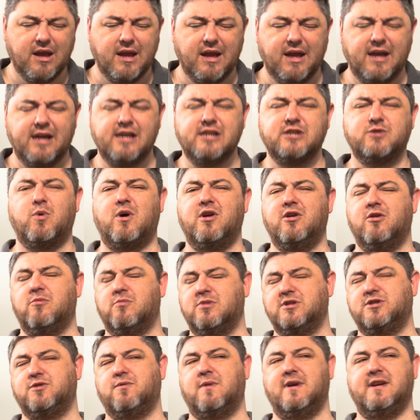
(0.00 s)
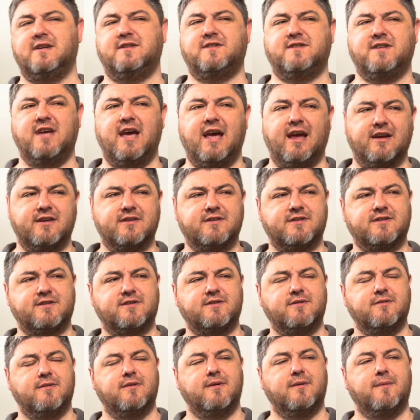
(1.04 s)
Here's one, number
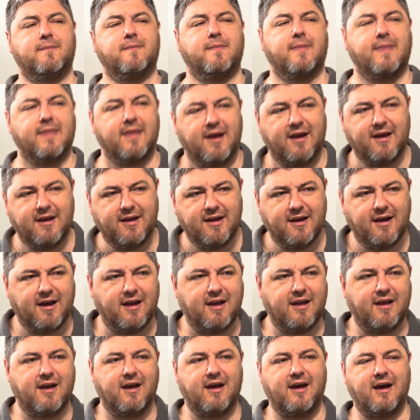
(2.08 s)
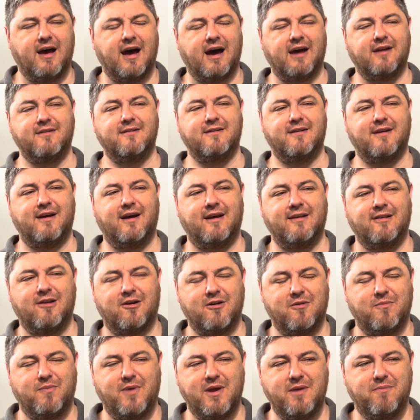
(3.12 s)
26. And a lot
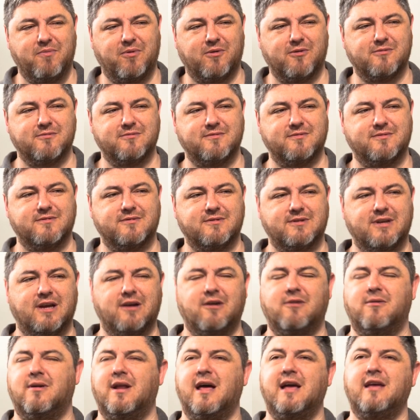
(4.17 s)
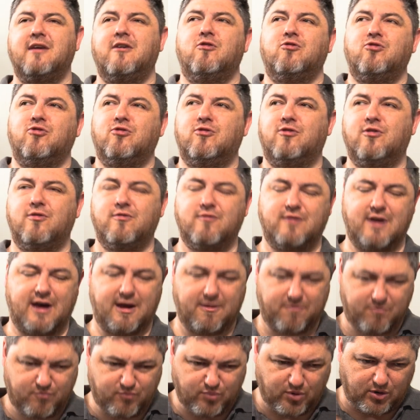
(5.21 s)
of people say, oh, well, I couldn't do
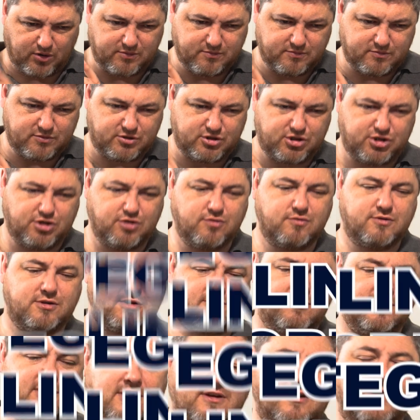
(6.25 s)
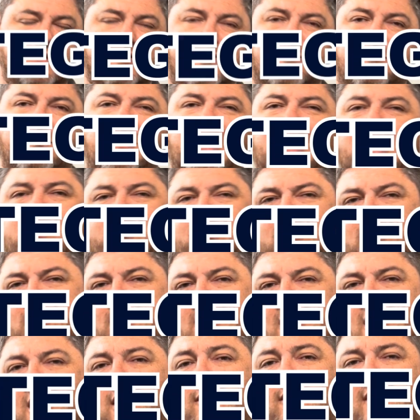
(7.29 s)
that. But tutoring
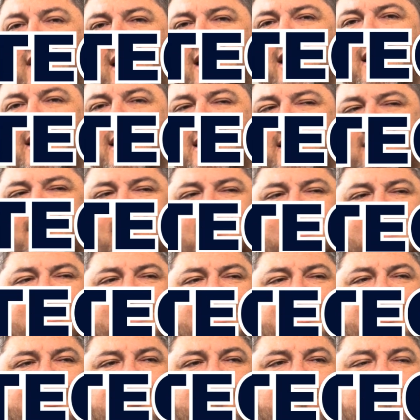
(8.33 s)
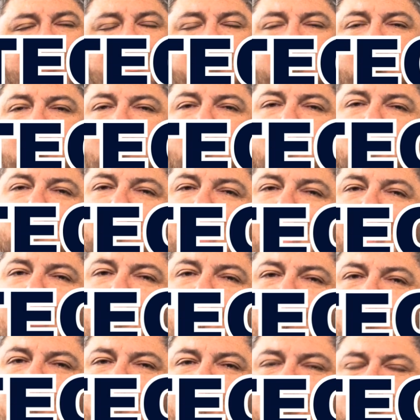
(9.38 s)
people online, people want
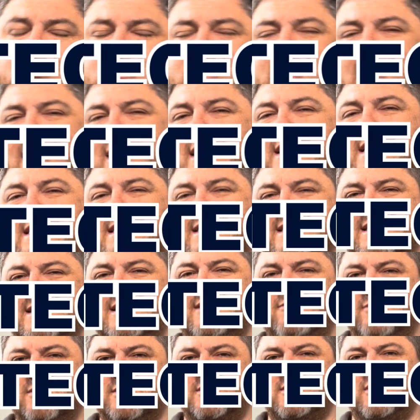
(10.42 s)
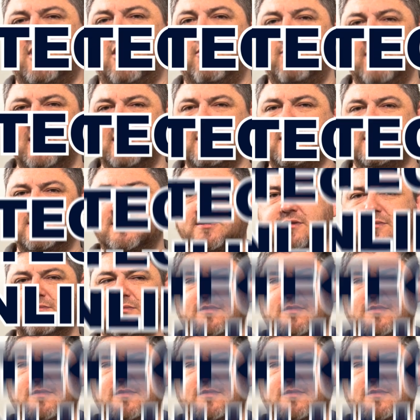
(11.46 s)
help with all kinds of different topics.